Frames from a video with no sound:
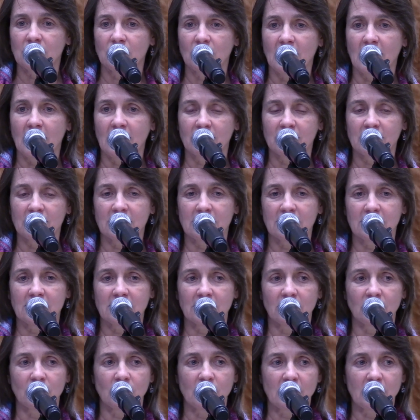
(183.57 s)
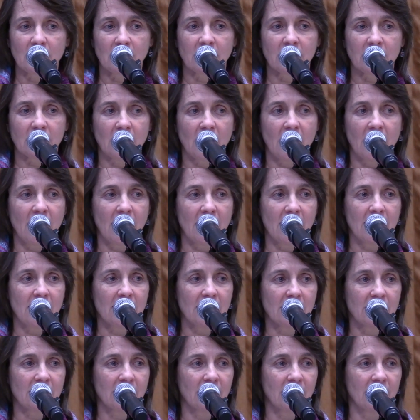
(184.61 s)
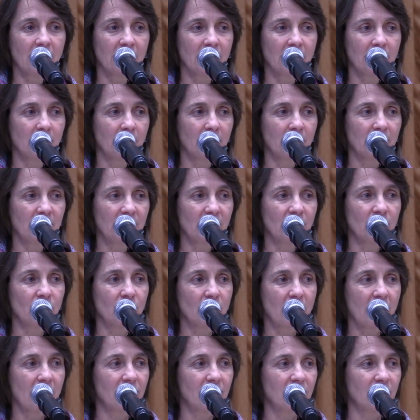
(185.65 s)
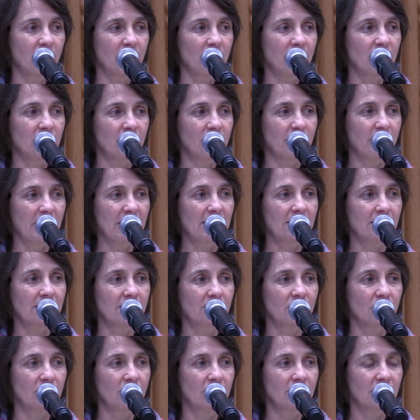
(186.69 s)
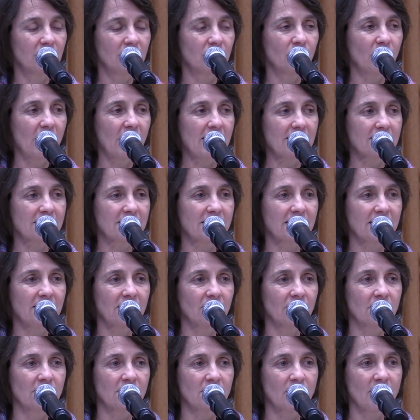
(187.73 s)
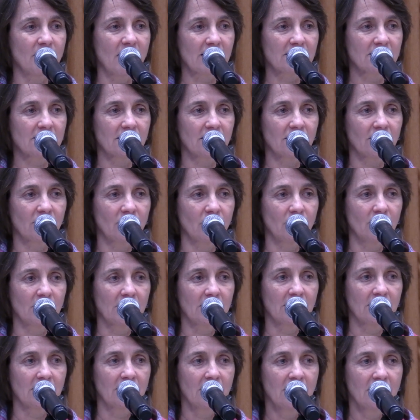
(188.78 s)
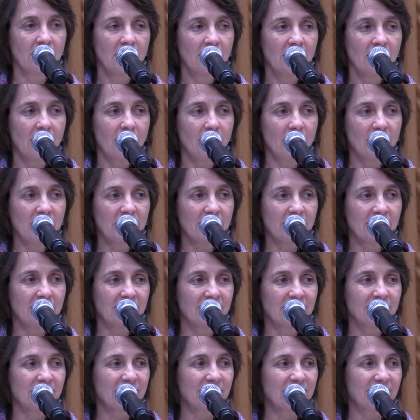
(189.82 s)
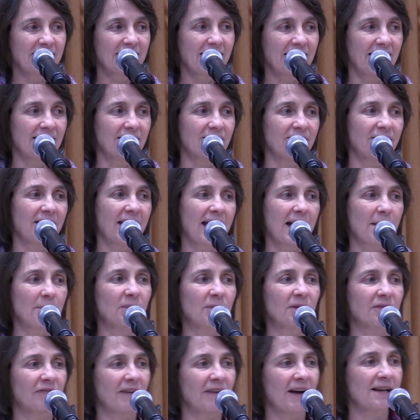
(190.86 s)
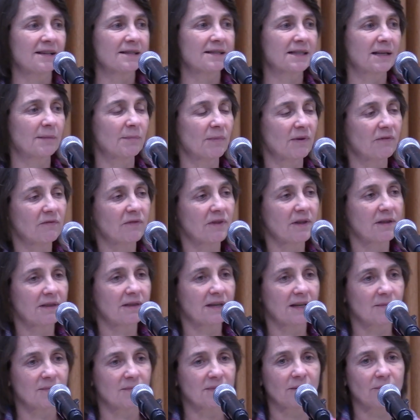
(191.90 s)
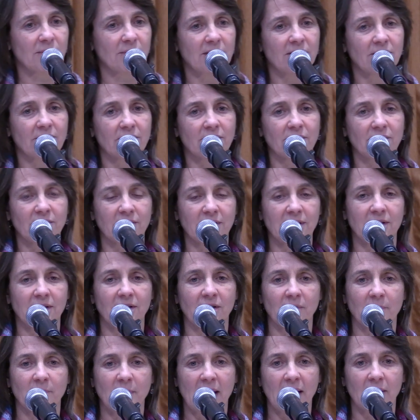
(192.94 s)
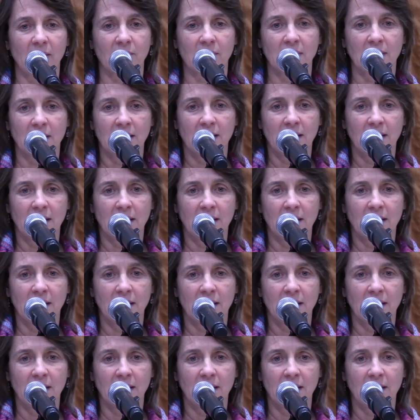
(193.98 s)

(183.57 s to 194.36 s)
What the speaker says: you have to deal with. I have been raised here in New Mexico, and I'm going to kind of amplify some of the themes that we heard earlier about